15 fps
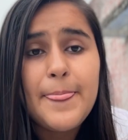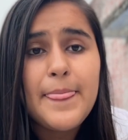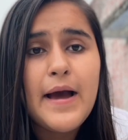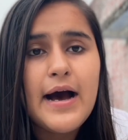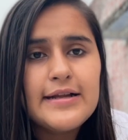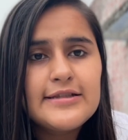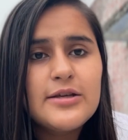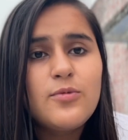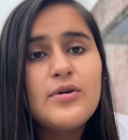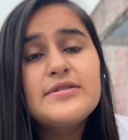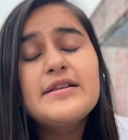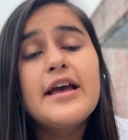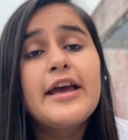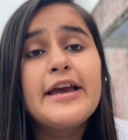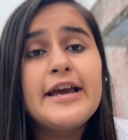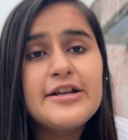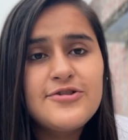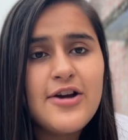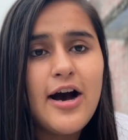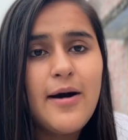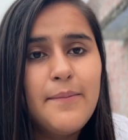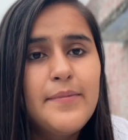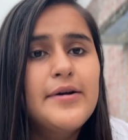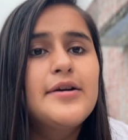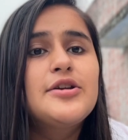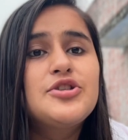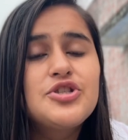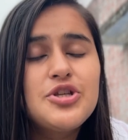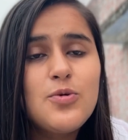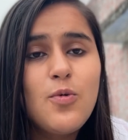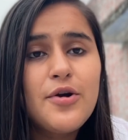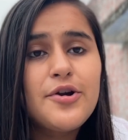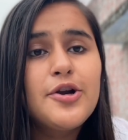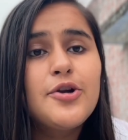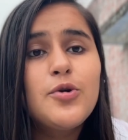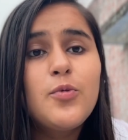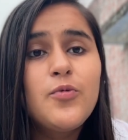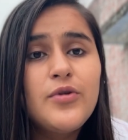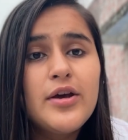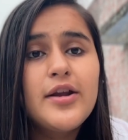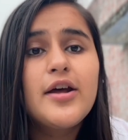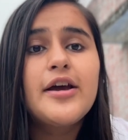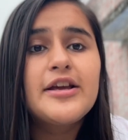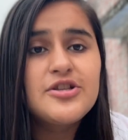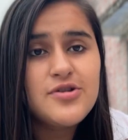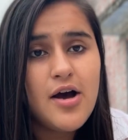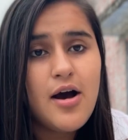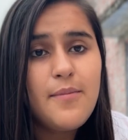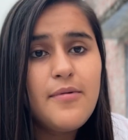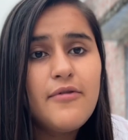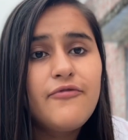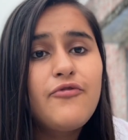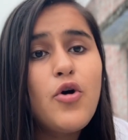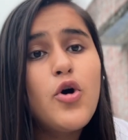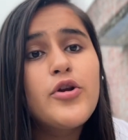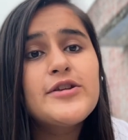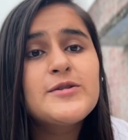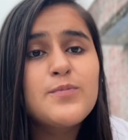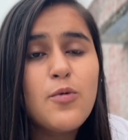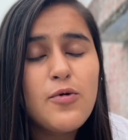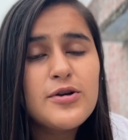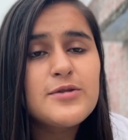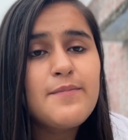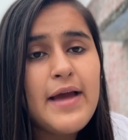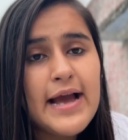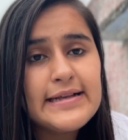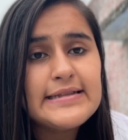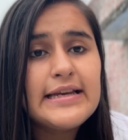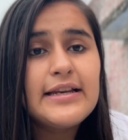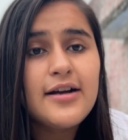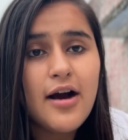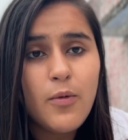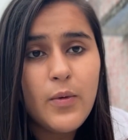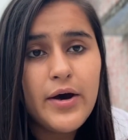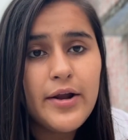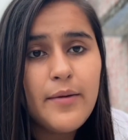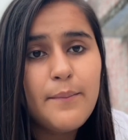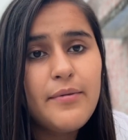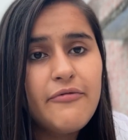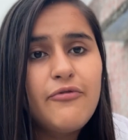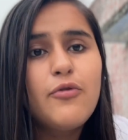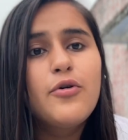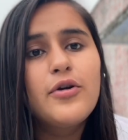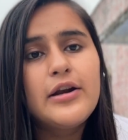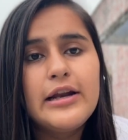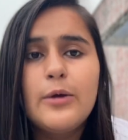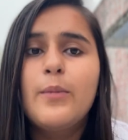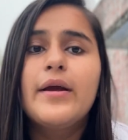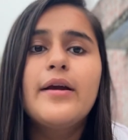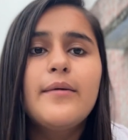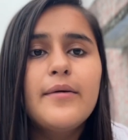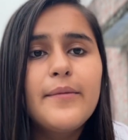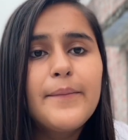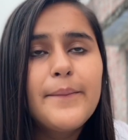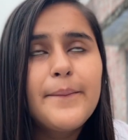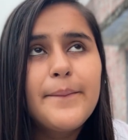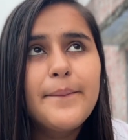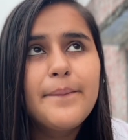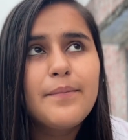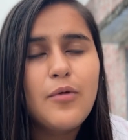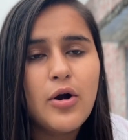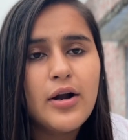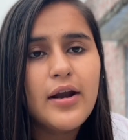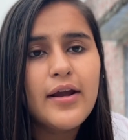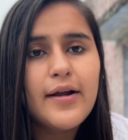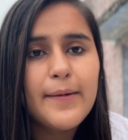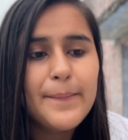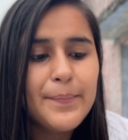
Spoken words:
Answer was hijab. She wanted to wear a hijab for a sports magazine cover before leaving modeling.